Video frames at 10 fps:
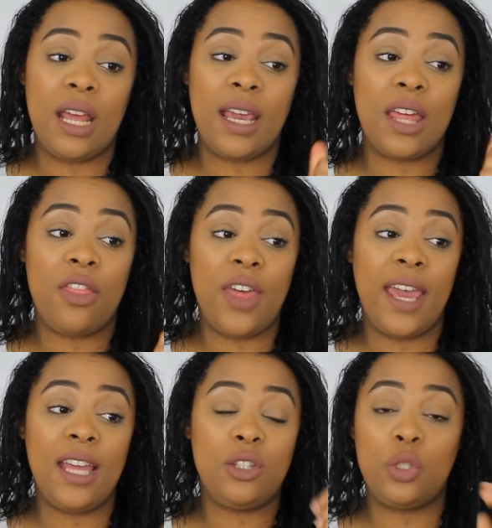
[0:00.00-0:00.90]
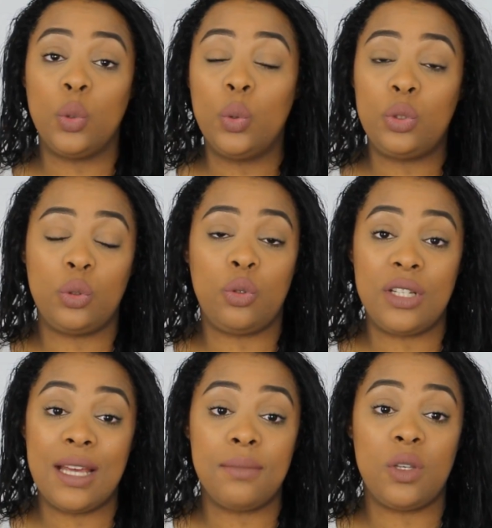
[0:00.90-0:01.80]
Like, they 2 to
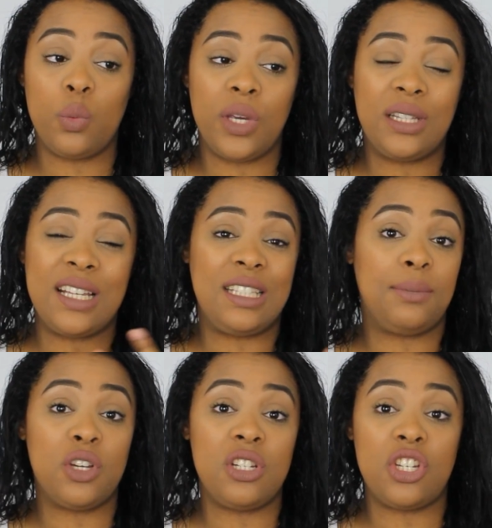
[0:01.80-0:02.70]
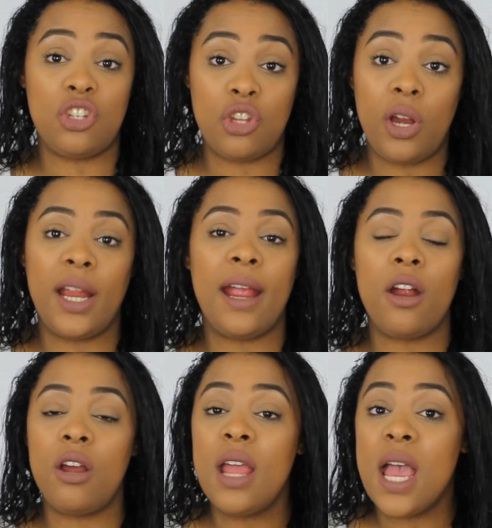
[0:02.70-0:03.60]
3 times a week they deep condition their
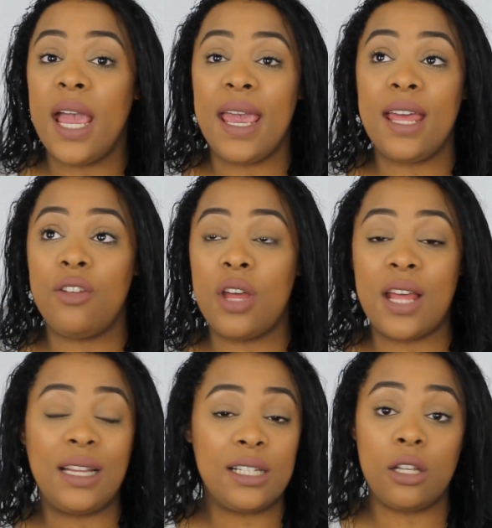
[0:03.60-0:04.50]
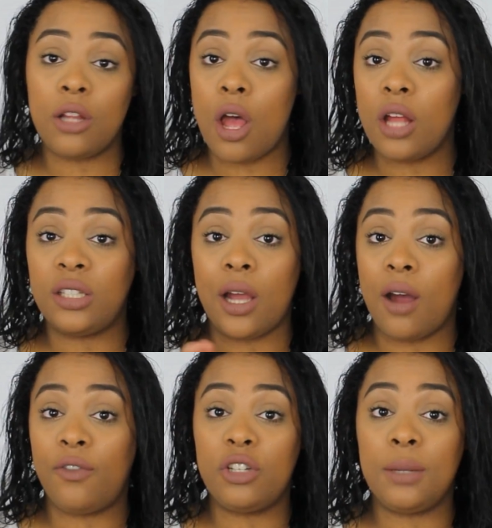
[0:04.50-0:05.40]
hair. And at the salon, they
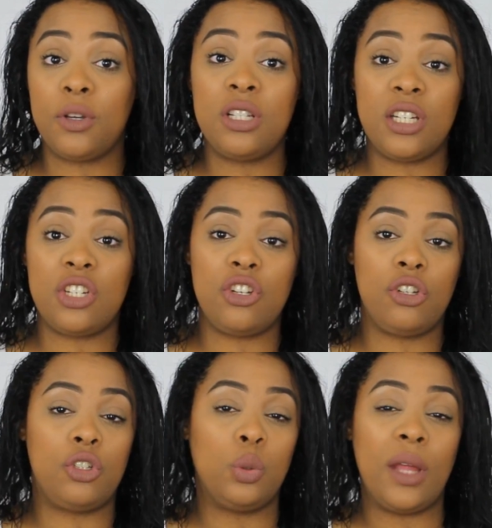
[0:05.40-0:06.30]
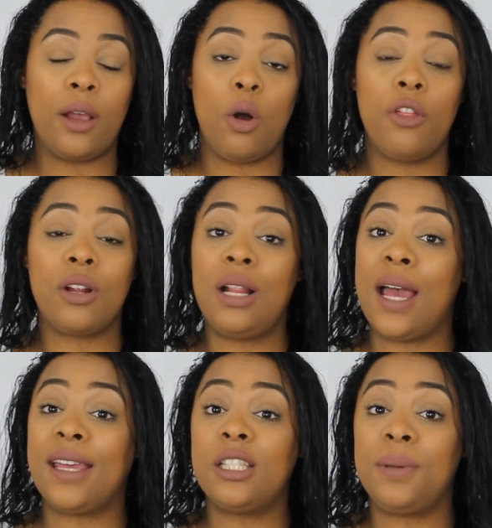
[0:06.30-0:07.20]
offer deep conditioners to like all their
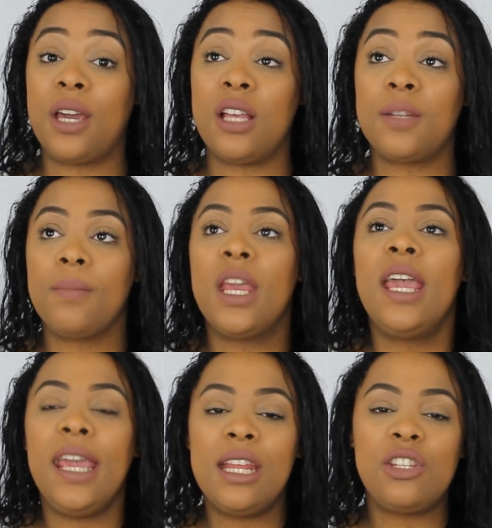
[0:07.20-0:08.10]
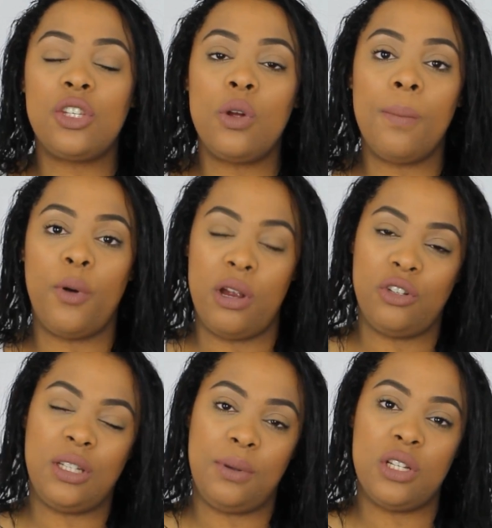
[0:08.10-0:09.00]
clients, because it is so
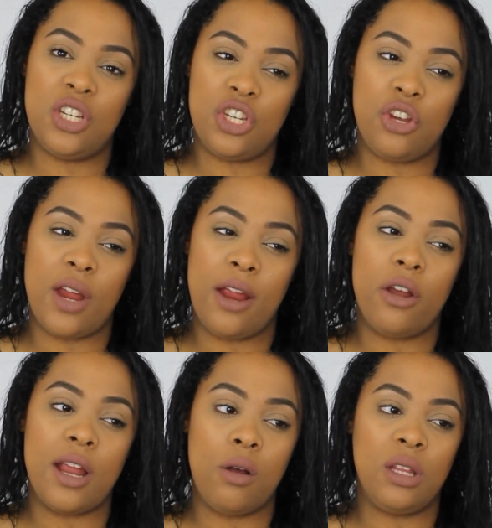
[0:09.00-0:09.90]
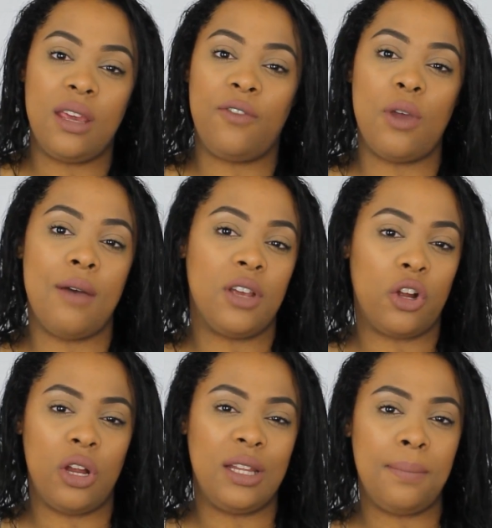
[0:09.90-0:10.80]
important to deep condition your hair, not only if you have it
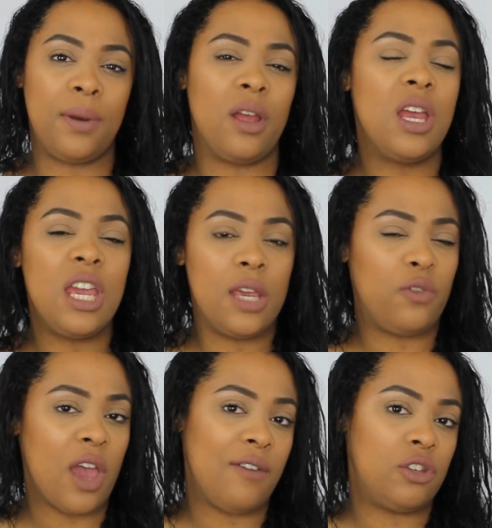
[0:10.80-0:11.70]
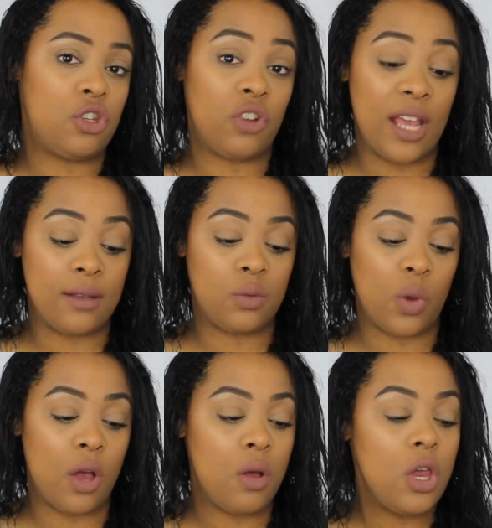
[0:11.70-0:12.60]
curly, but if you have it straight as
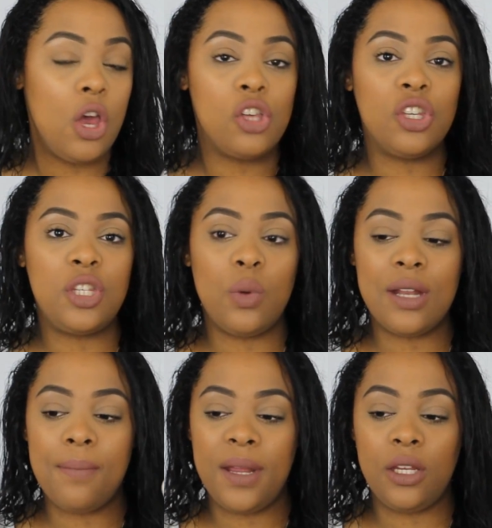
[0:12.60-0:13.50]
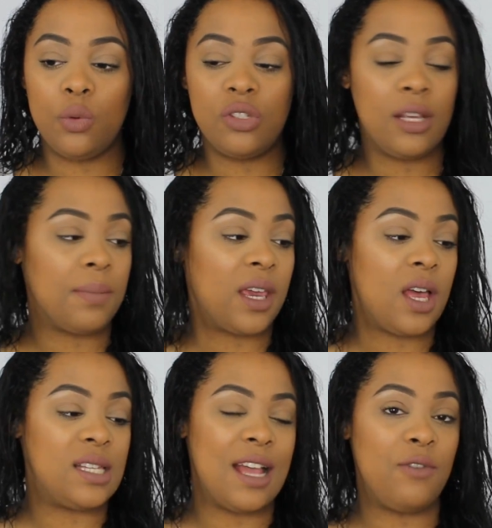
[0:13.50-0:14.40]
well. So this is one I've been using
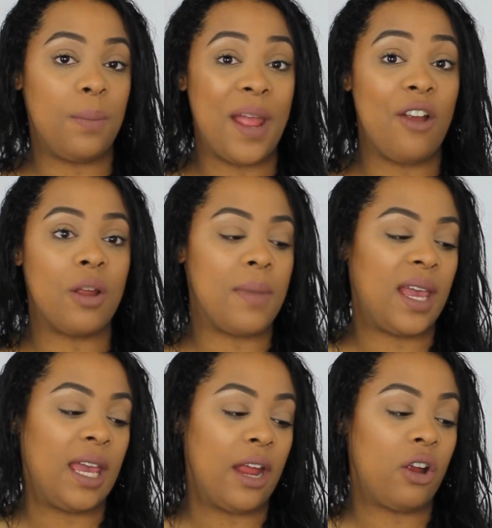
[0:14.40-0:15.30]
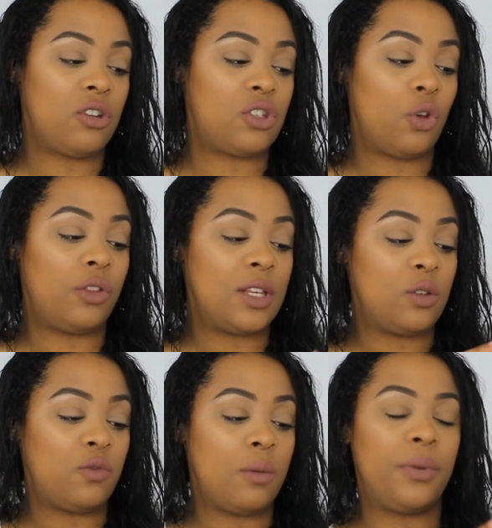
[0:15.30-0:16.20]
because I'm repairing my hair. So
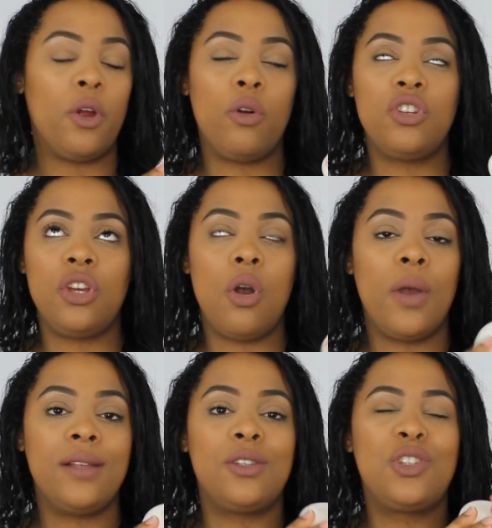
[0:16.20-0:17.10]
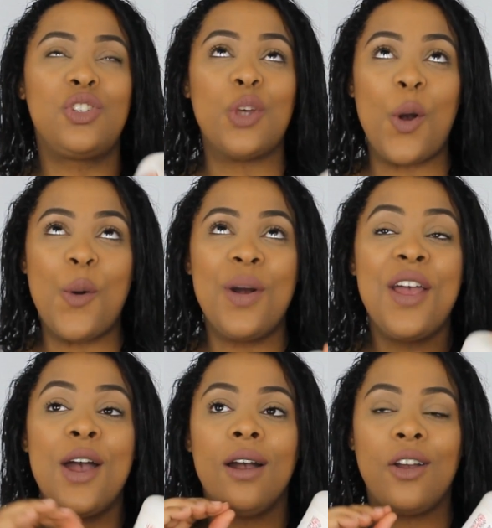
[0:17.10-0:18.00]
this one from BRIOGEO, it's so
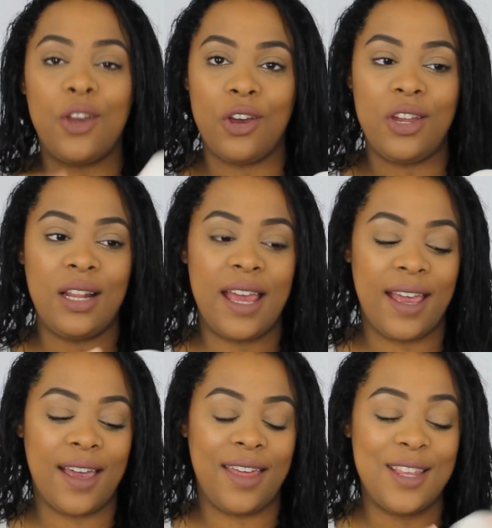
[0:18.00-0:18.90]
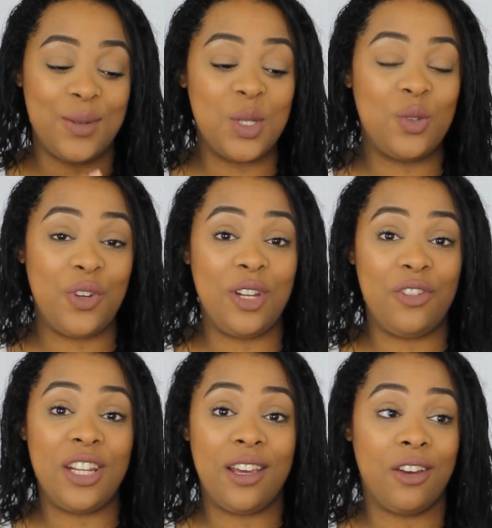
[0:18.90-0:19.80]
good. Like, this one's
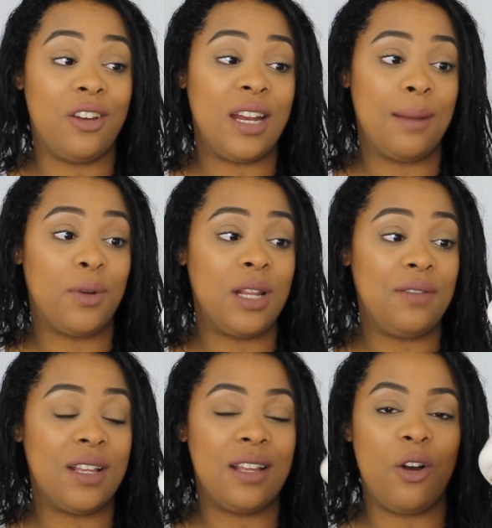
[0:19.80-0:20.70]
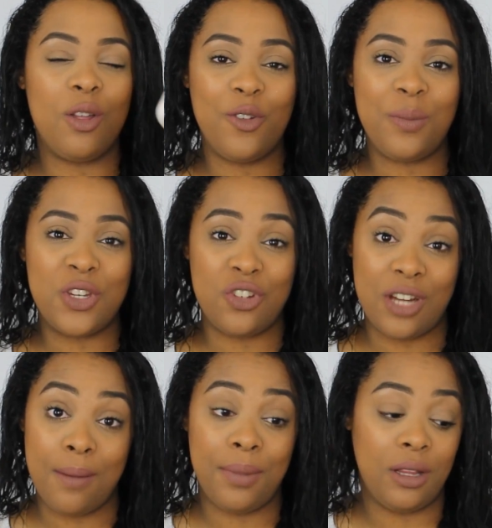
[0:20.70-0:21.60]
really good, and I'm gonna leave it all information
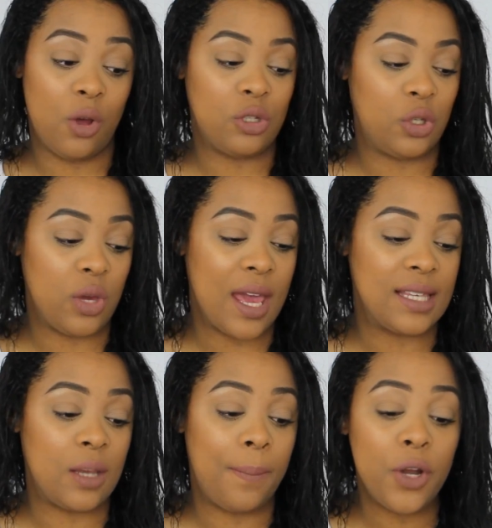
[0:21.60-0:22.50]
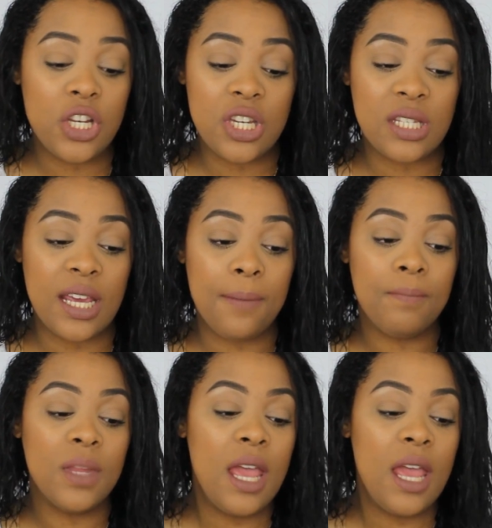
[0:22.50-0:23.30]
down below so you guys can purchase it.